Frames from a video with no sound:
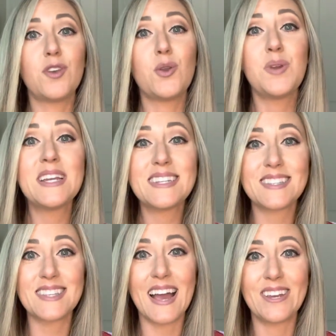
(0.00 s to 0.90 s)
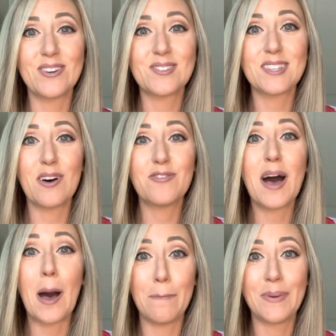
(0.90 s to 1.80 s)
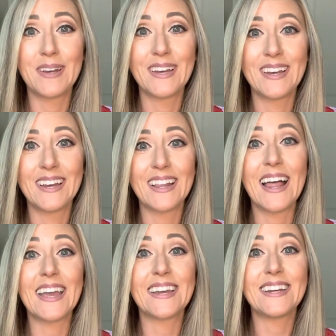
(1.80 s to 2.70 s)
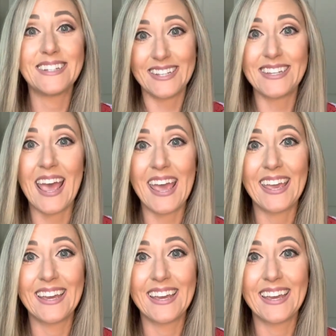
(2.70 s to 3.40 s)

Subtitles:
you need to sign yourself up like today.